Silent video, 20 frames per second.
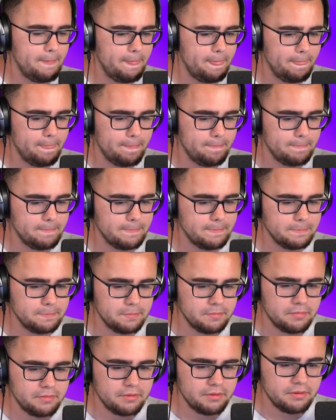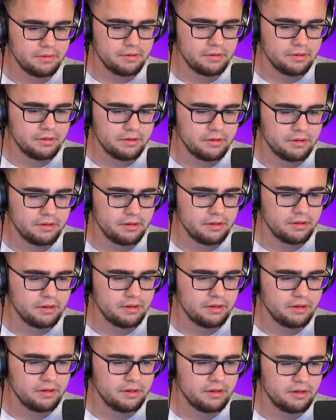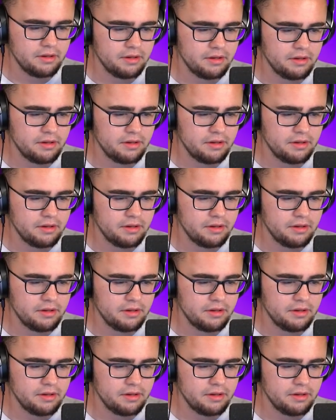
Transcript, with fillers: don't look back. Wait!